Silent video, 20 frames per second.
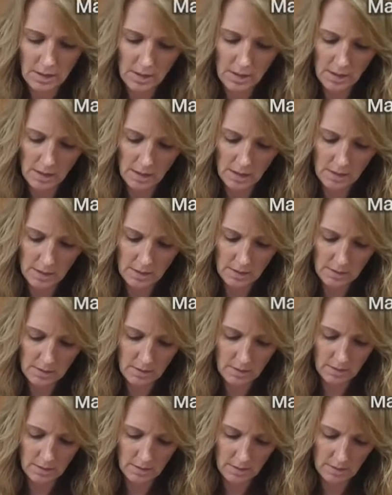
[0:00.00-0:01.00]

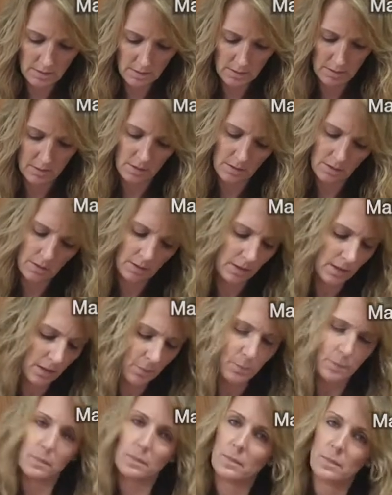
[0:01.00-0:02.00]
Eggs, yep,
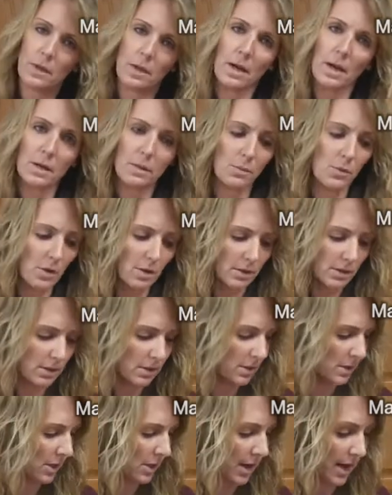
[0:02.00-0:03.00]
add them all in
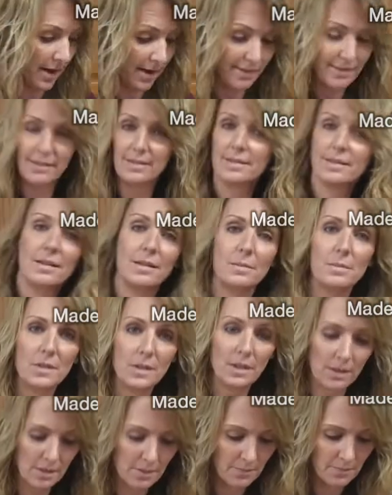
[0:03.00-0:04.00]
there at the same
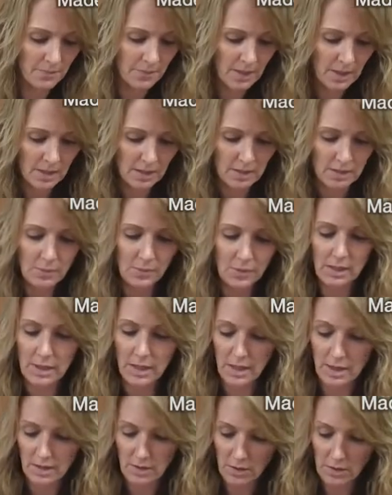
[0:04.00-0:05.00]
time. Then we're gonna
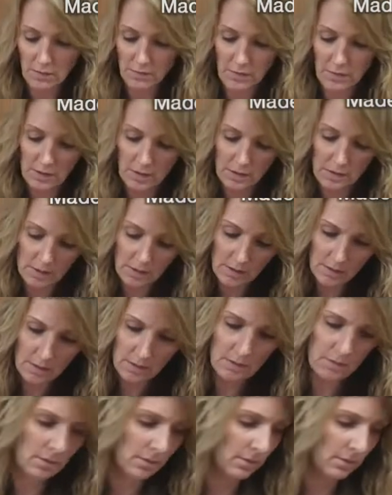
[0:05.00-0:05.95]
add our vanilla.